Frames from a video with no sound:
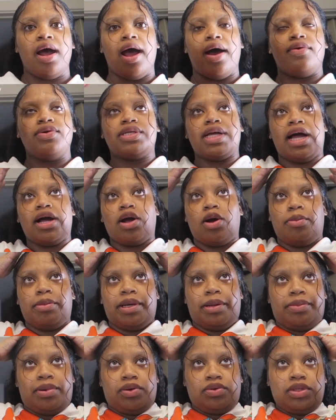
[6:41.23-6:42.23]
I was hot
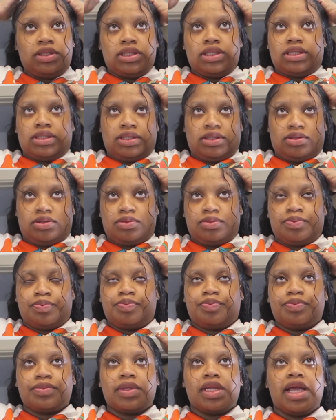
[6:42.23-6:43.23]
combing a ponytail,
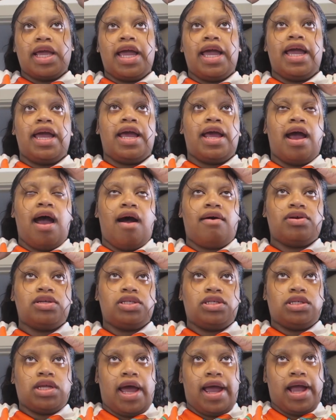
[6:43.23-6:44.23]
and I
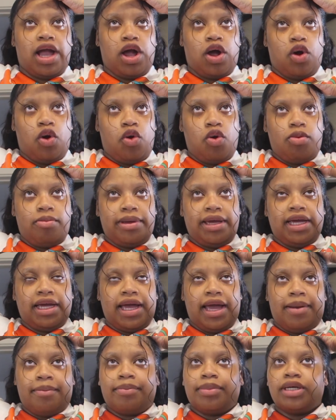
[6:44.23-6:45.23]
was like
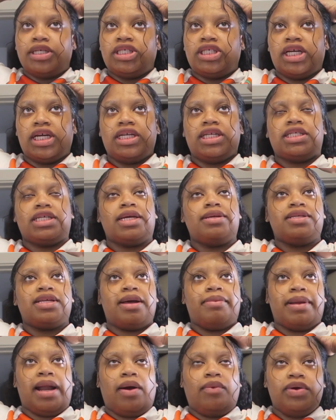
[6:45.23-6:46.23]
combing and pushing at the same
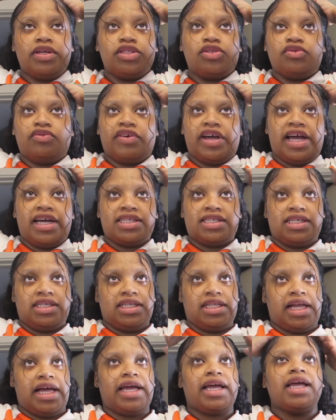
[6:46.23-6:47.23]
time, and I went too fast and
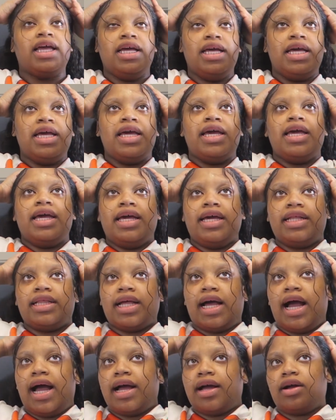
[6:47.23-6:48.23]
it like hit
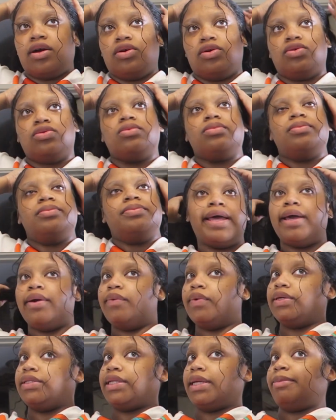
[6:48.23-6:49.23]
the hot comb. And
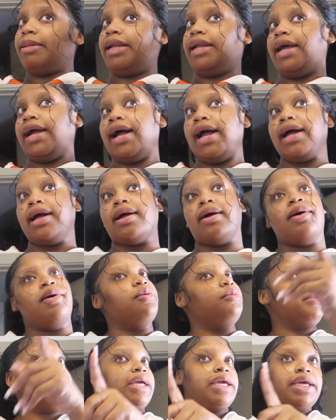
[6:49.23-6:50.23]
one thing about that hot
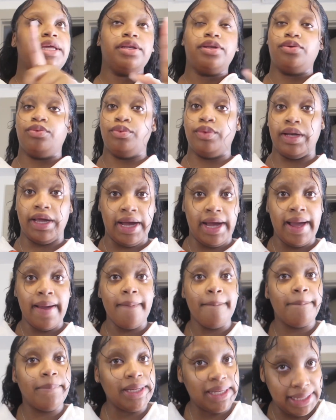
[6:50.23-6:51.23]
comb, it do
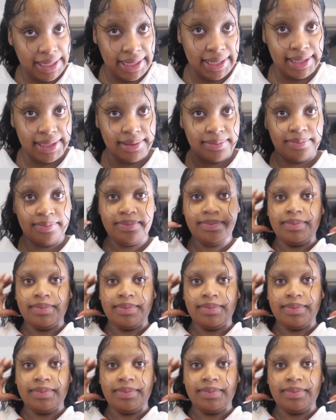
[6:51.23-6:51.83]
not play.